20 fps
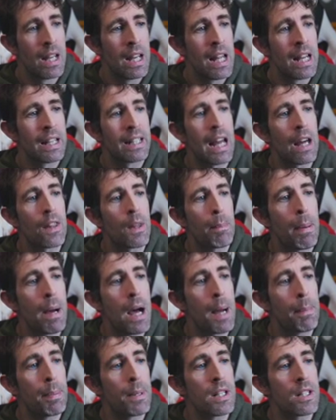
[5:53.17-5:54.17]
Now, the
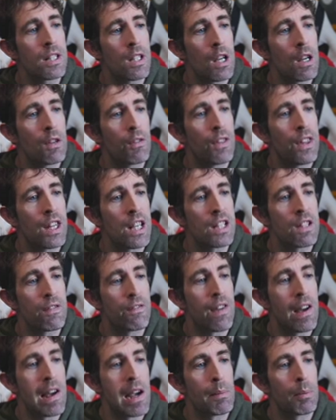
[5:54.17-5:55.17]
purpose of this
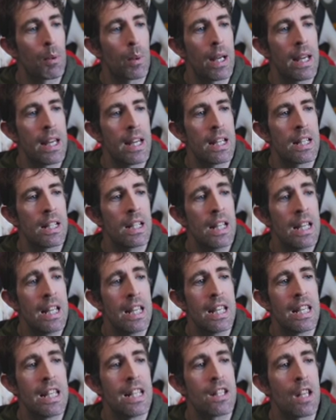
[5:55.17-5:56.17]
variable here
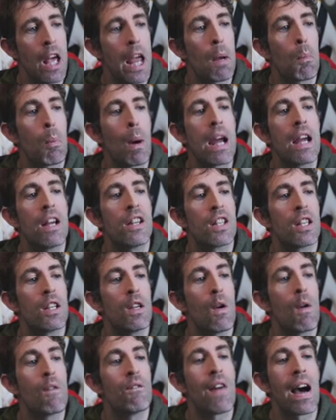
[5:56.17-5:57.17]
is a way to
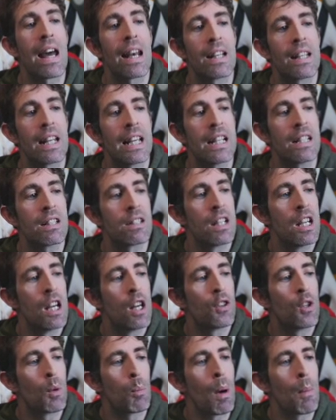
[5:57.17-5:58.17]
validate
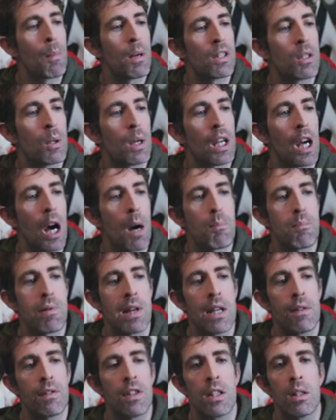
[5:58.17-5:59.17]
that when we're doing our
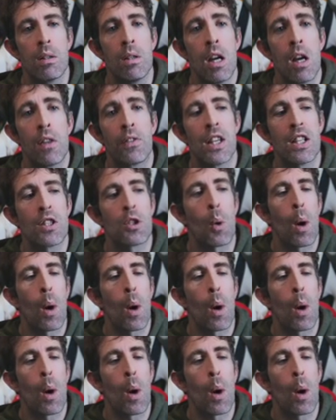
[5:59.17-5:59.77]
preview, that it's your